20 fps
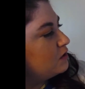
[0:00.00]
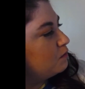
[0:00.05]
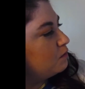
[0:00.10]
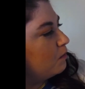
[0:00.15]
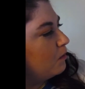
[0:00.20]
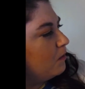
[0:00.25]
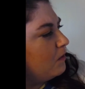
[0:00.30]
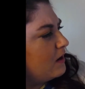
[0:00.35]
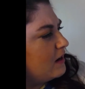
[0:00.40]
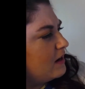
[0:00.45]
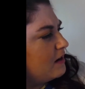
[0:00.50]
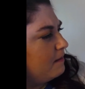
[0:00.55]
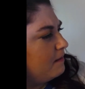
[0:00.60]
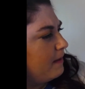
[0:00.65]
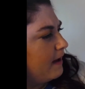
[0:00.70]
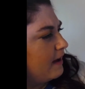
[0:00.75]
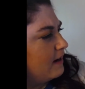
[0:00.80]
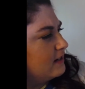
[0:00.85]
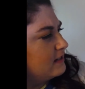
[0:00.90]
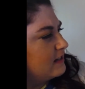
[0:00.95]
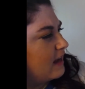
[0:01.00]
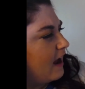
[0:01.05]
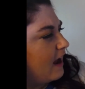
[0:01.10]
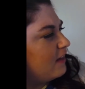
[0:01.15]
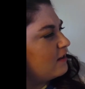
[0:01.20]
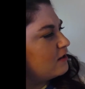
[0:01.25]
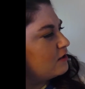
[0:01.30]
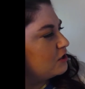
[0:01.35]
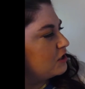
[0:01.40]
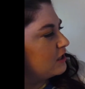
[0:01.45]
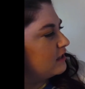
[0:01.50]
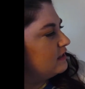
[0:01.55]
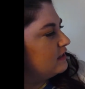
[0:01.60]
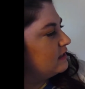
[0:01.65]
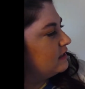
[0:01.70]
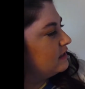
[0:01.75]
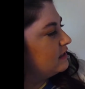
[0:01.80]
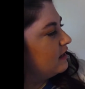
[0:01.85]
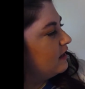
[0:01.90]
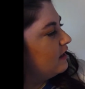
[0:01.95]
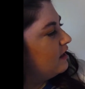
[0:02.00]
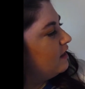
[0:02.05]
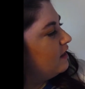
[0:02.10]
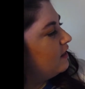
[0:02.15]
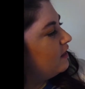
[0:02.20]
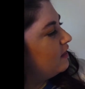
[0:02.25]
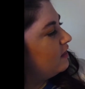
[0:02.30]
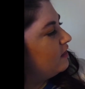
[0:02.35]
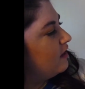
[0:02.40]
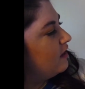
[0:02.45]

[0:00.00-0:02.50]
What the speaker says: worried about his allergies. The